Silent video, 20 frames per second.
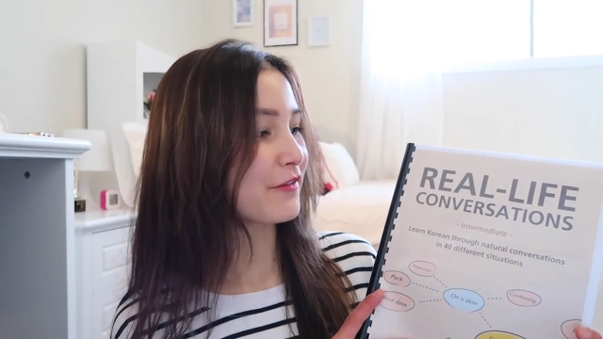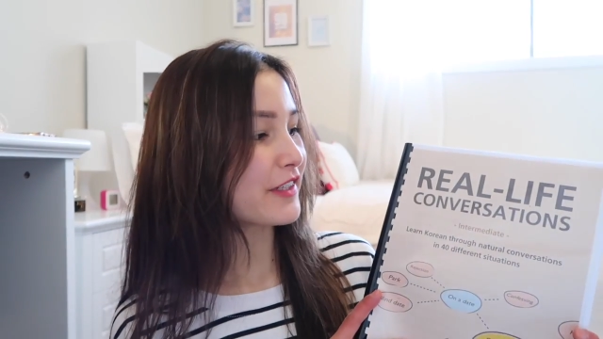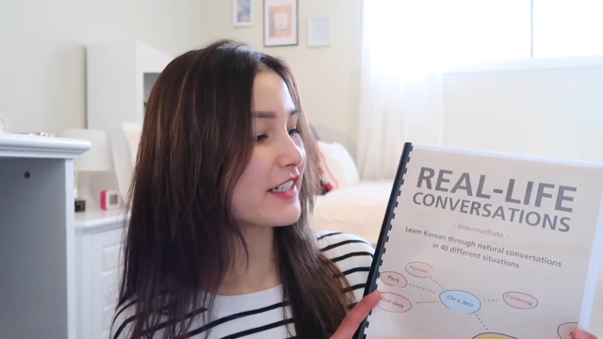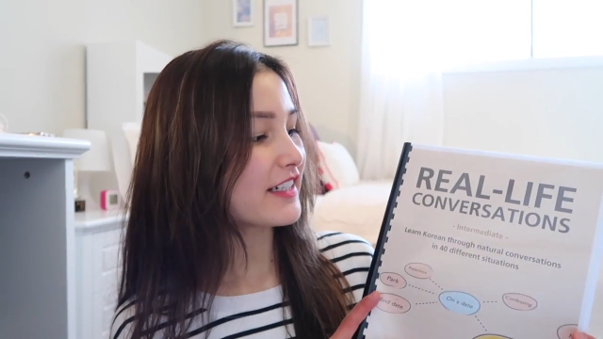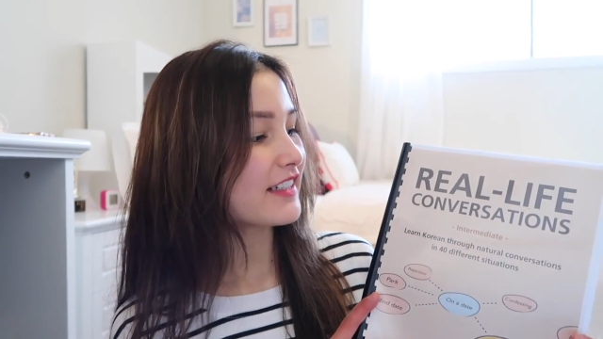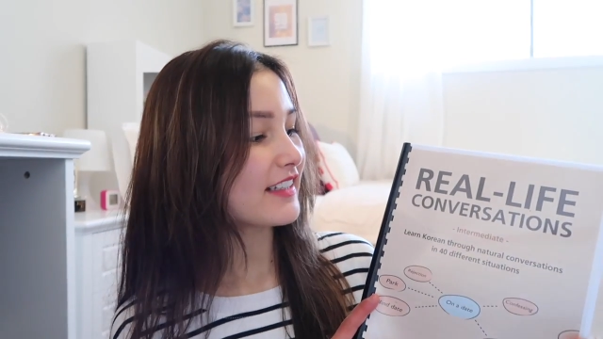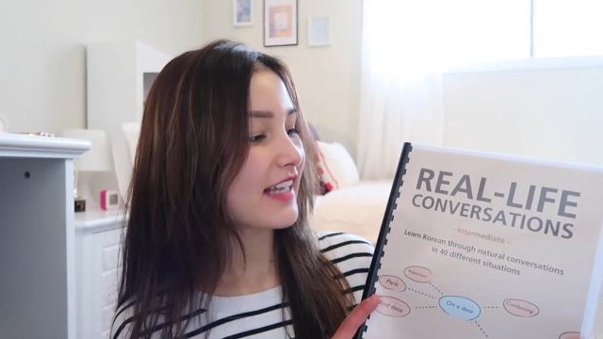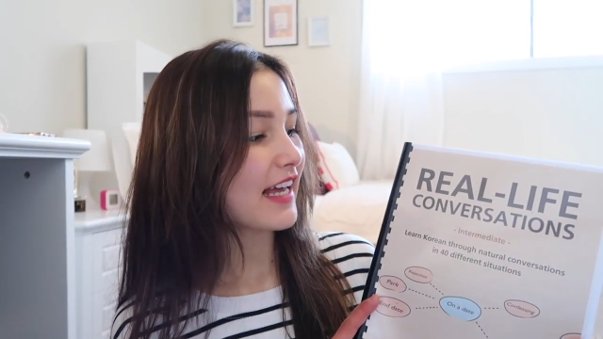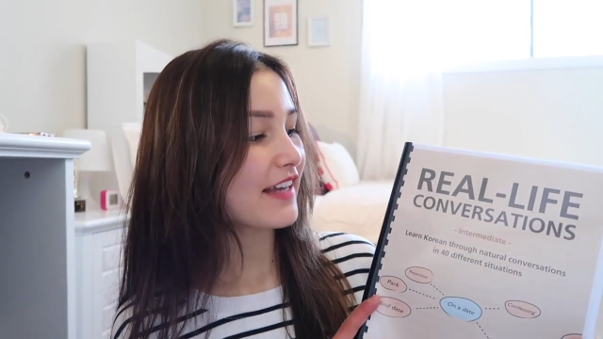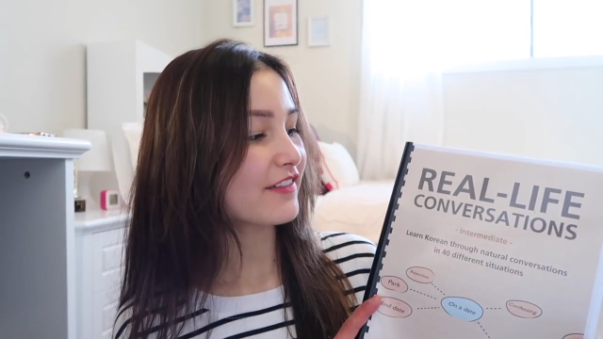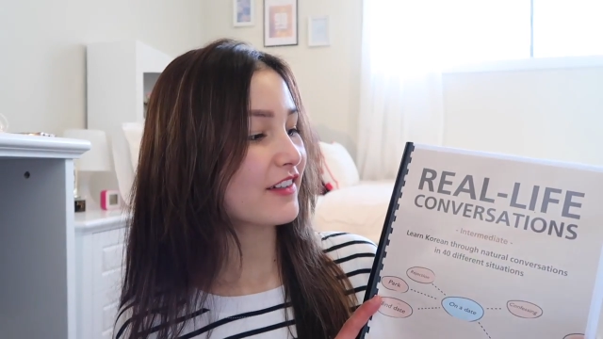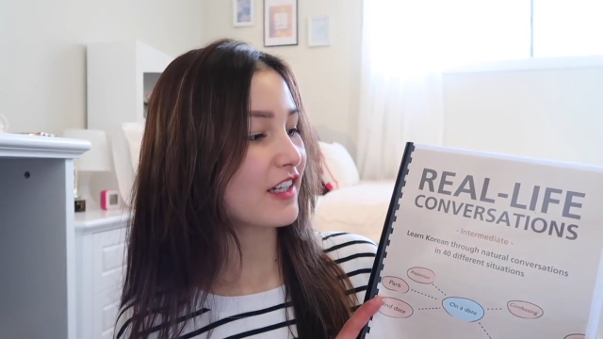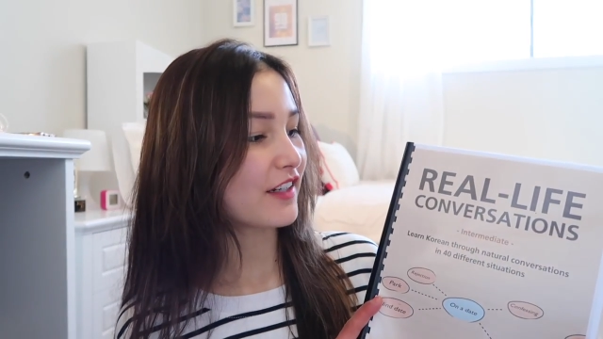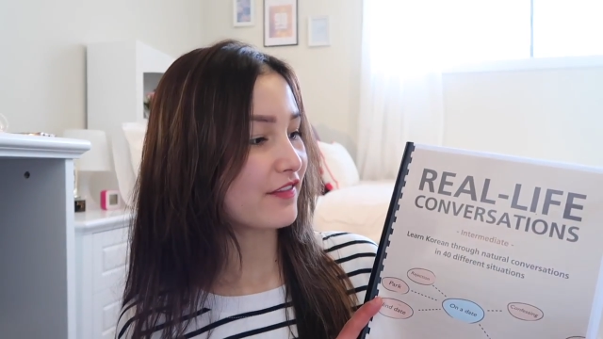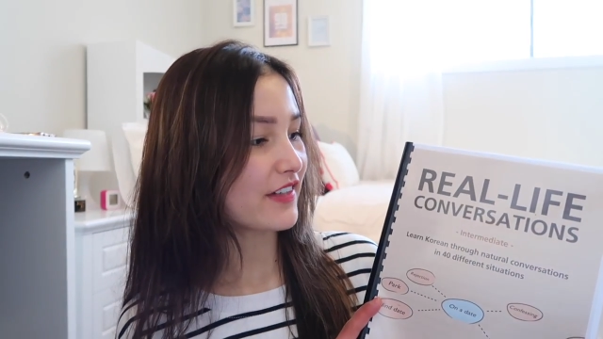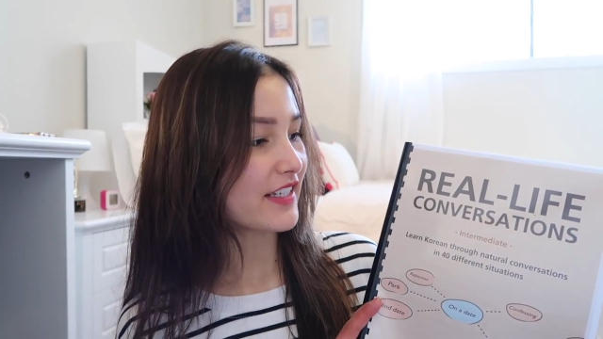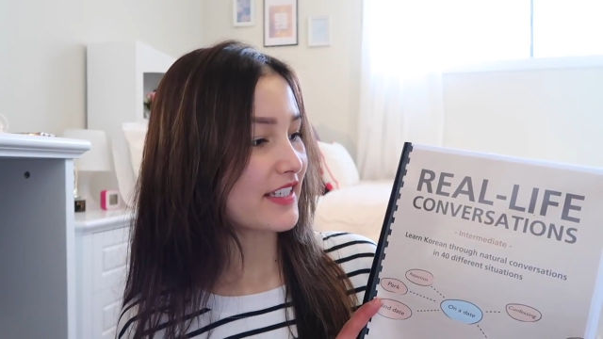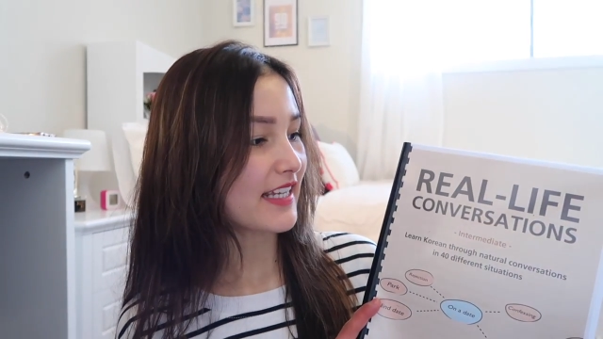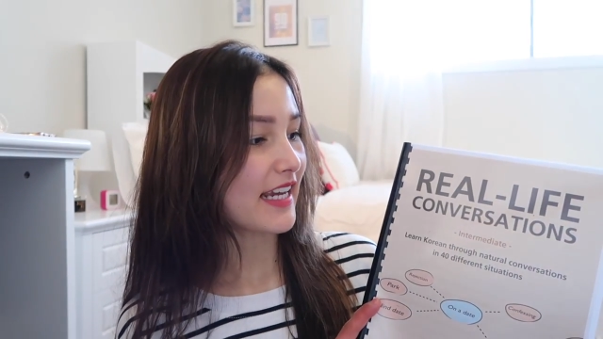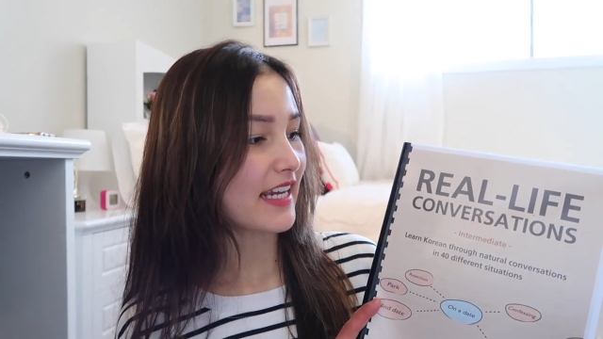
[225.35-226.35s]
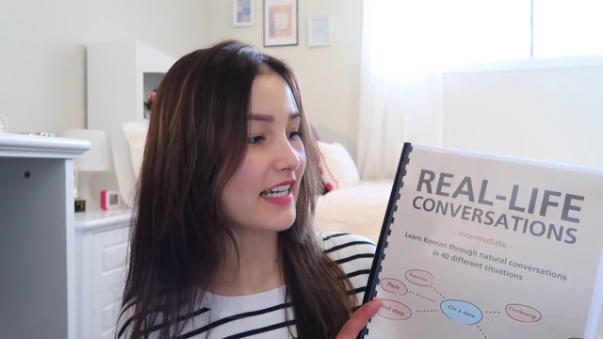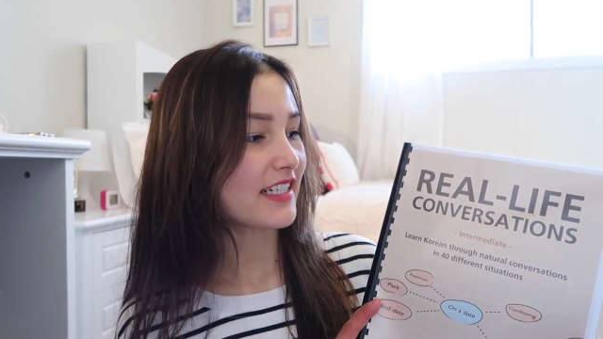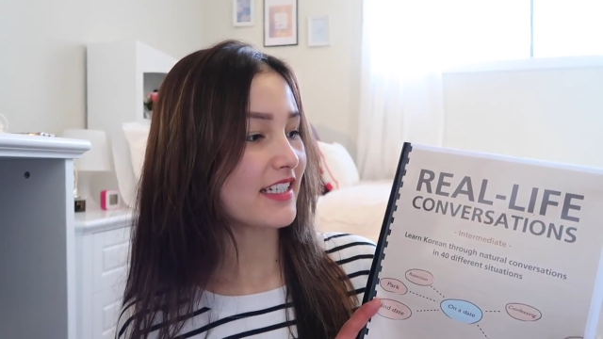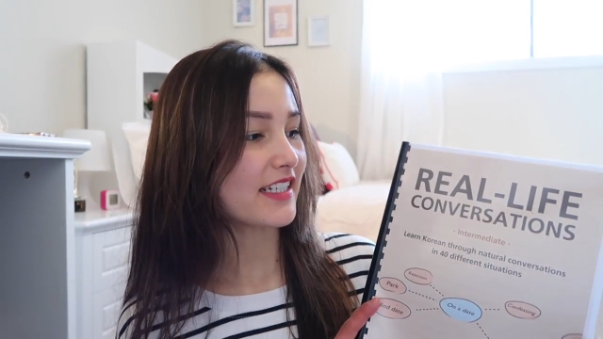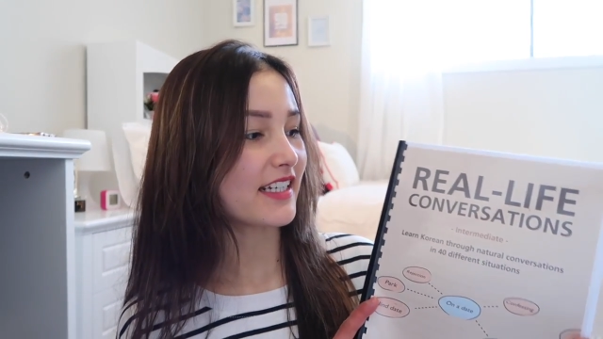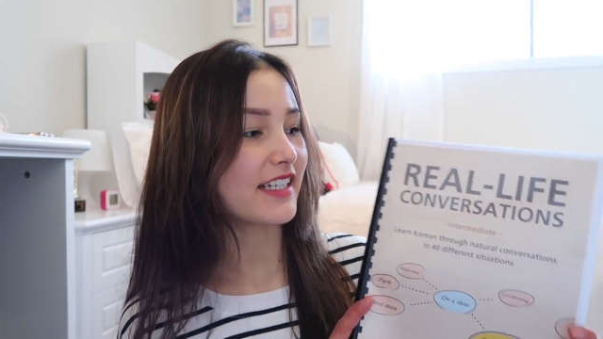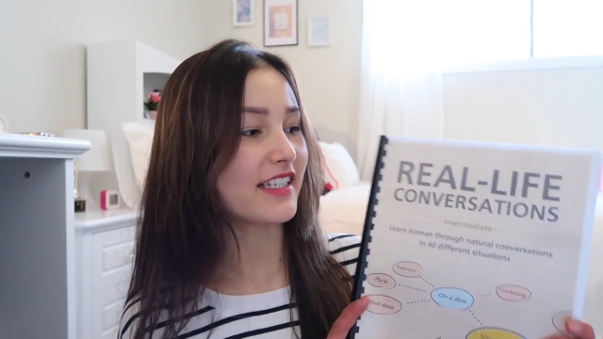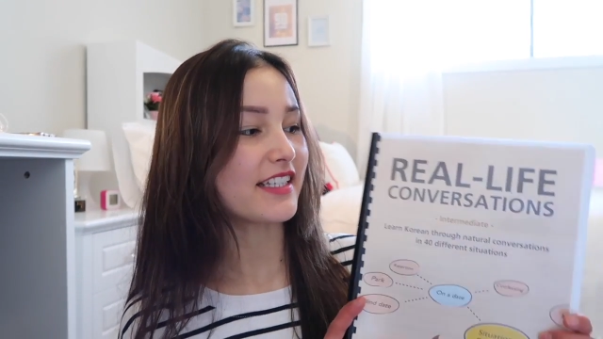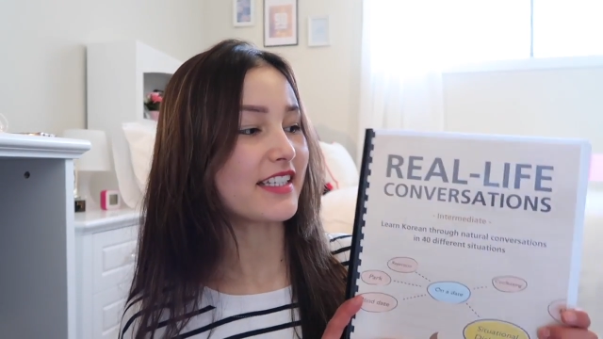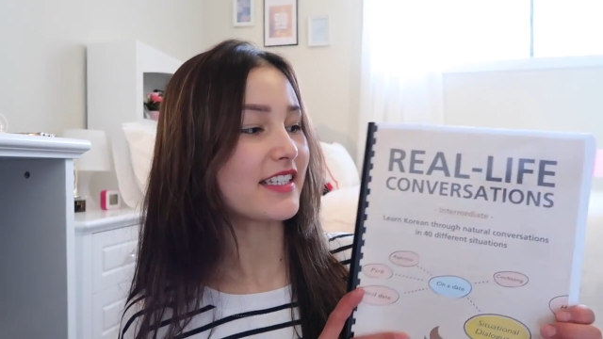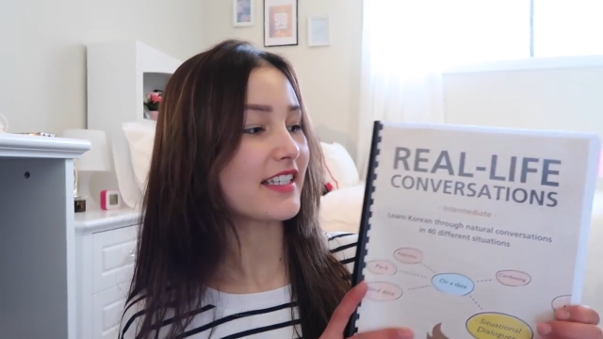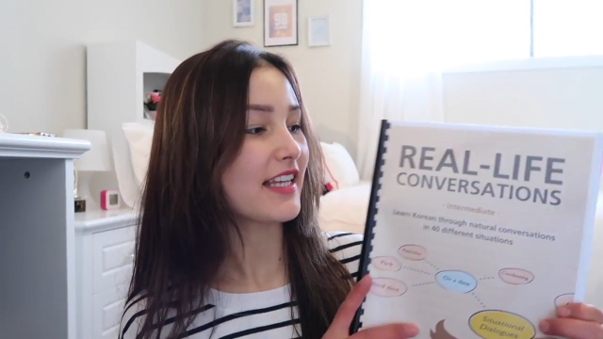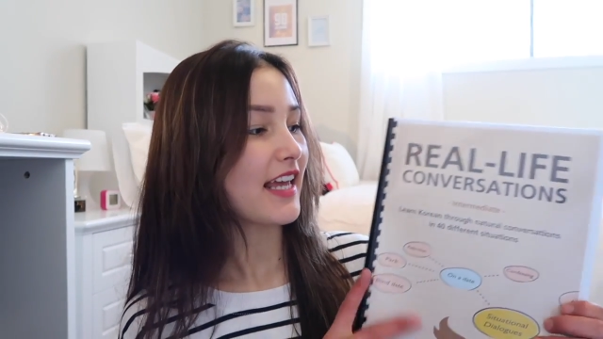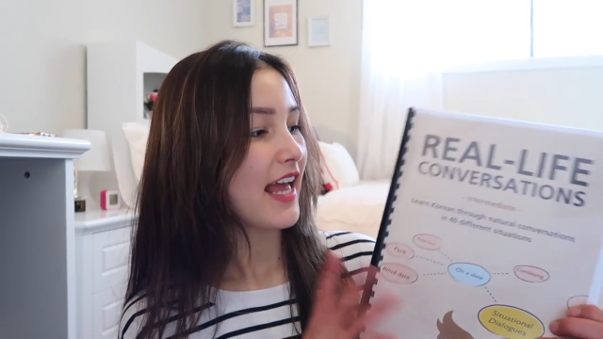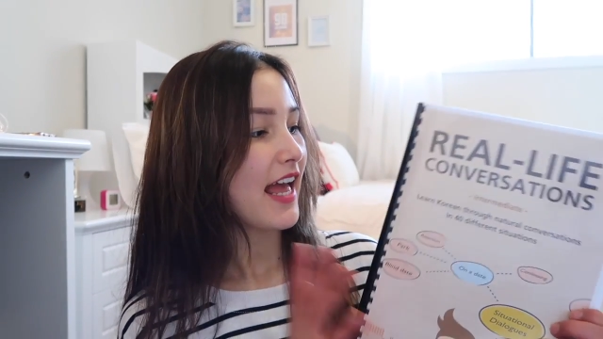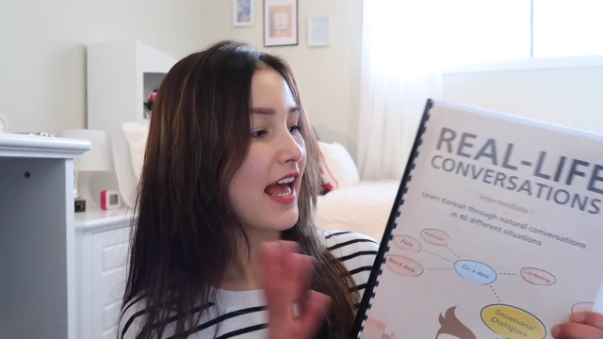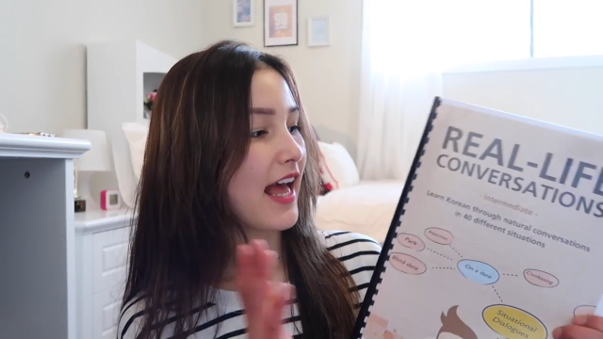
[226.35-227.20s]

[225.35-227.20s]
Real Life Conversations